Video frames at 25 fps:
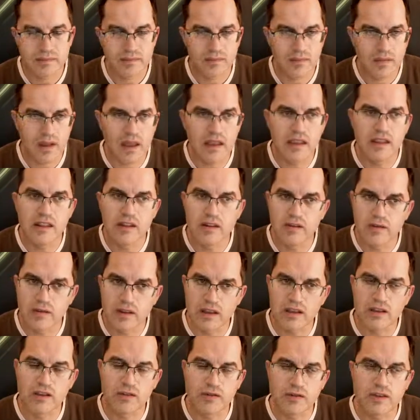
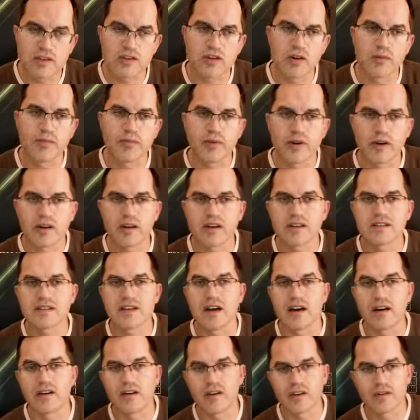individual products are
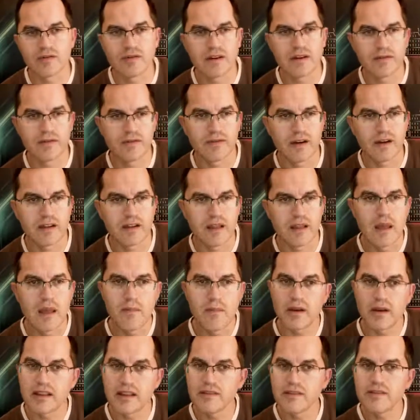not verified. But
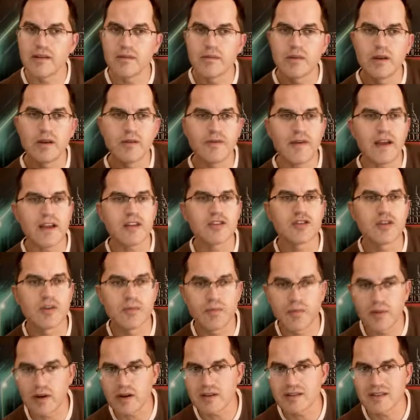if the manufacturing
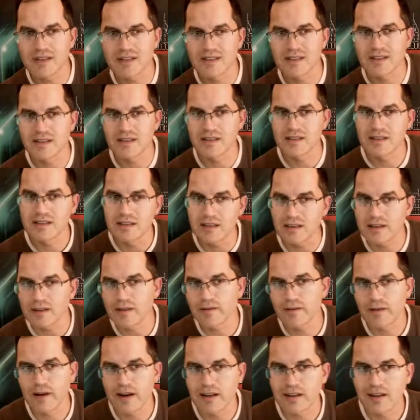process is
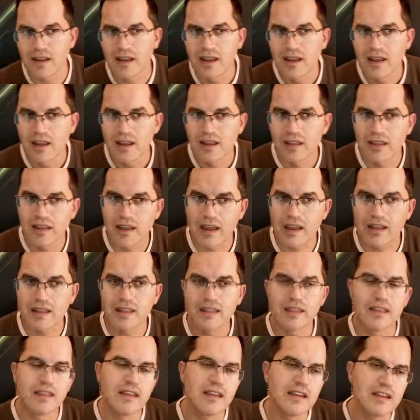certified, then
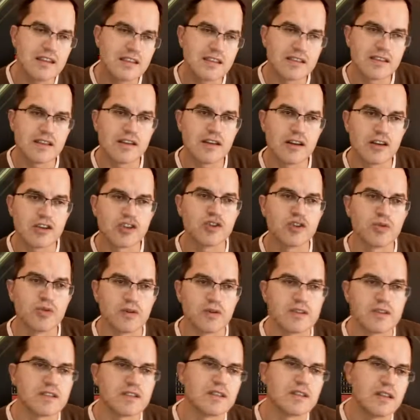this assures
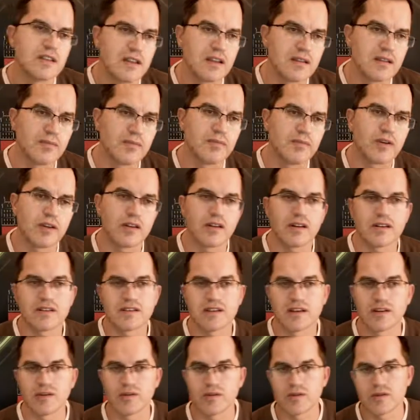that products are
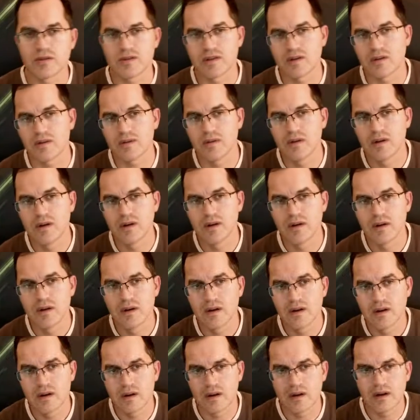also
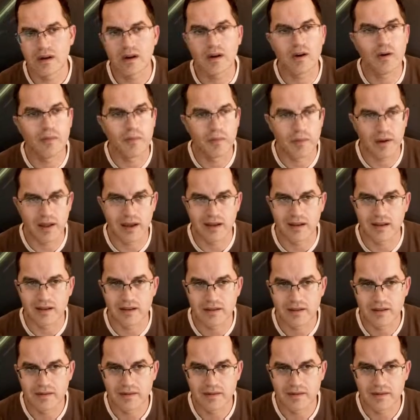compliant.